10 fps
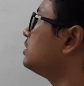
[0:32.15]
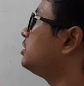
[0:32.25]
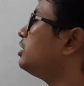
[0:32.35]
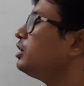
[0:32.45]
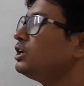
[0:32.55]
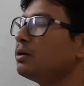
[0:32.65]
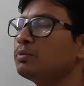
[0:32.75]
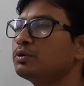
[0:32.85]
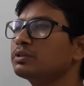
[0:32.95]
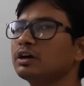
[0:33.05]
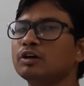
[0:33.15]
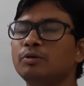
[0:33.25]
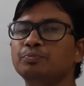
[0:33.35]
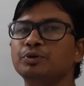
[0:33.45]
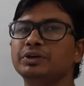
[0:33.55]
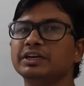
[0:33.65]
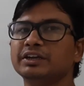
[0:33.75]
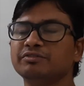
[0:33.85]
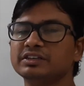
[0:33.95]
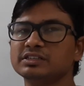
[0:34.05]
theory about the computing
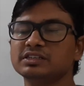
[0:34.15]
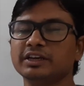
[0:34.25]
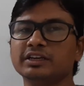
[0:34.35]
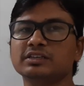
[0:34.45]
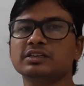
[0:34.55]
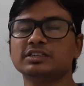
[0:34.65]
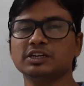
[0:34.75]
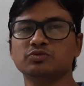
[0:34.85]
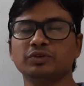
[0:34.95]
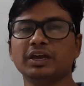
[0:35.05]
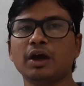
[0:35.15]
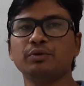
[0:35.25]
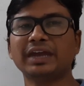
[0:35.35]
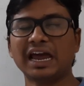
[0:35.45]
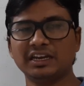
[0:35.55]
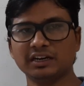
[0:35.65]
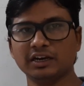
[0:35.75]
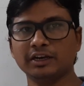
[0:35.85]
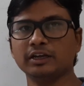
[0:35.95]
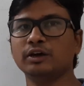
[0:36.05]
devices, like such as we have
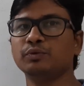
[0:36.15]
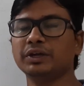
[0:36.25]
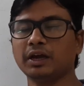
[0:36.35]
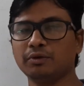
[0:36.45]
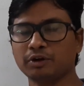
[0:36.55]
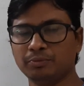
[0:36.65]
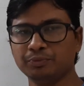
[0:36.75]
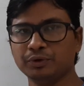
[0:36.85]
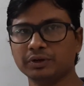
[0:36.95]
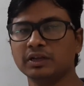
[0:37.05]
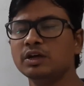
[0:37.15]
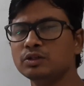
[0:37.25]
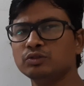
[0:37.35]
calculator, we have computer.